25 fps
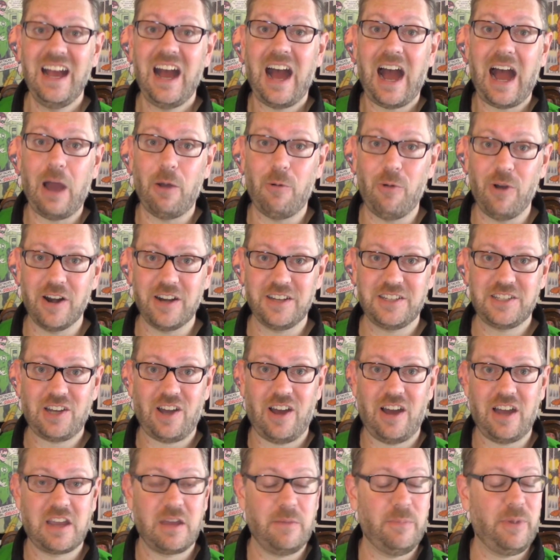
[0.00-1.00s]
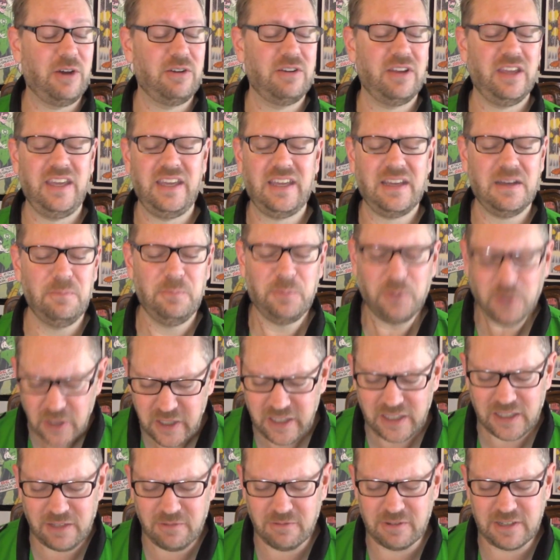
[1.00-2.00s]
I want to talk about a
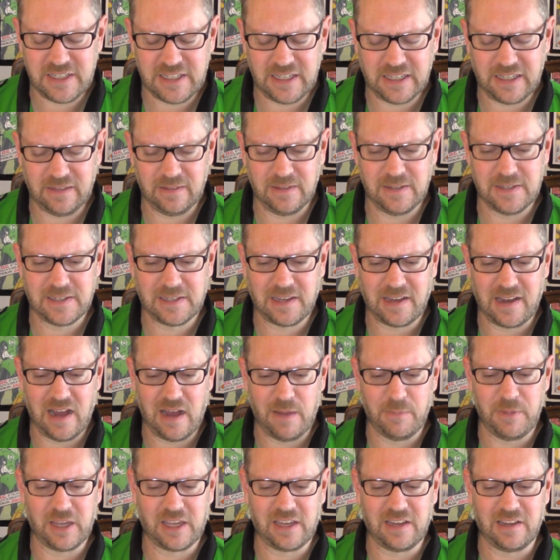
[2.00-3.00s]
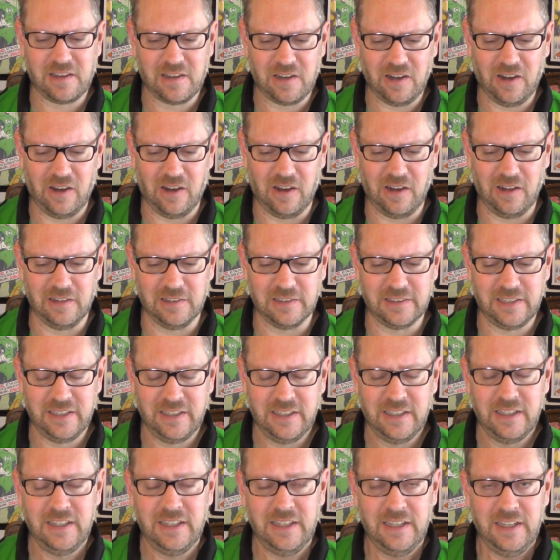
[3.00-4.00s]
completely ridiculous comic called
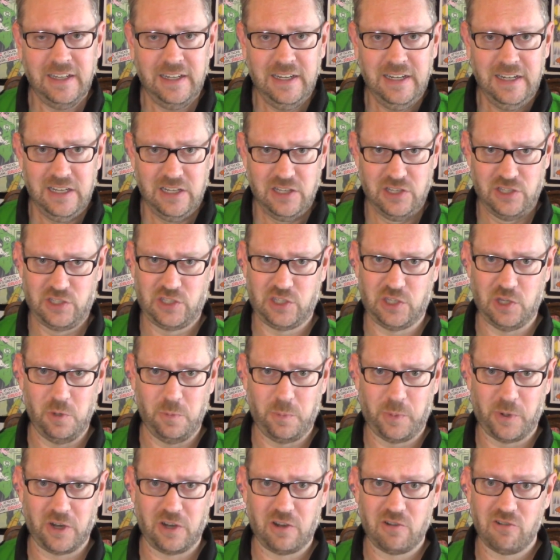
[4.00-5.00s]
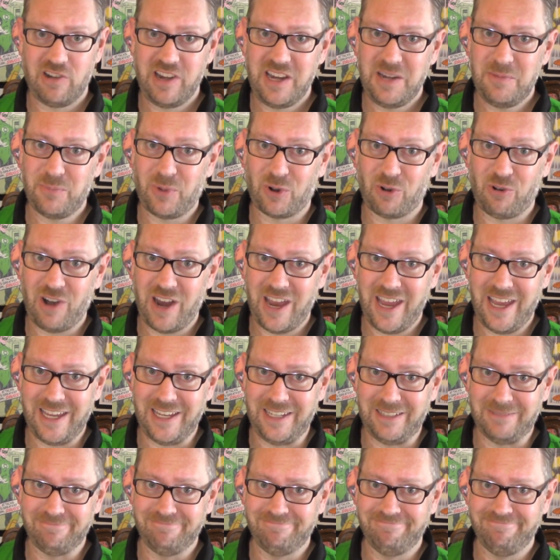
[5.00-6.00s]
Super Green Beret.